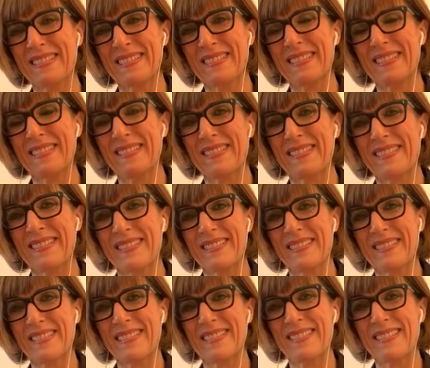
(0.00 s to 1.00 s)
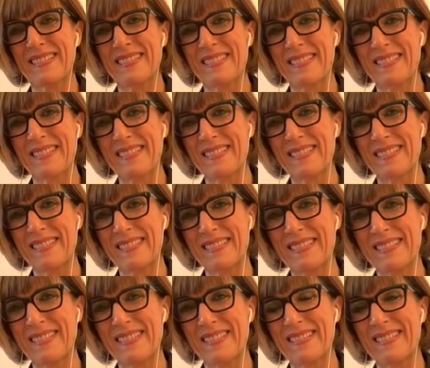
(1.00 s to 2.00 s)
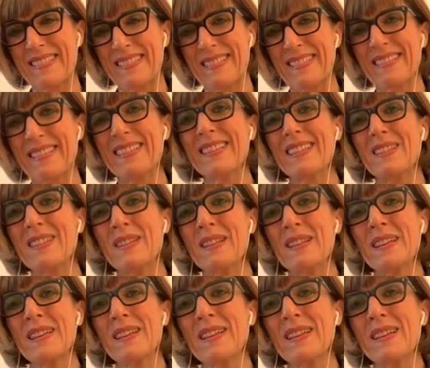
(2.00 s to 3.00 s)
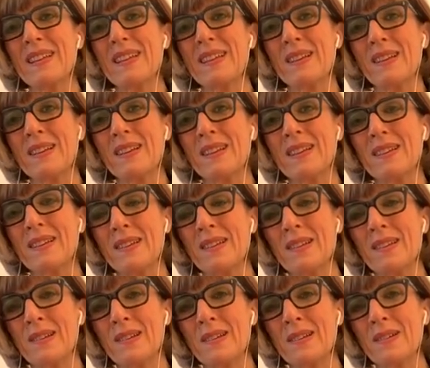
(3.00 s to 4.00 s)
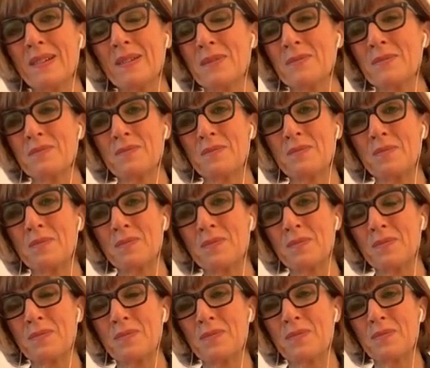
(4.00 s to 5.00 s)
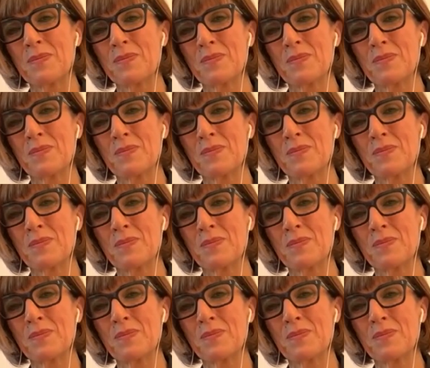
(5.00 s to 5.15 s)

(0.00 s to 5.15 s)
(silent)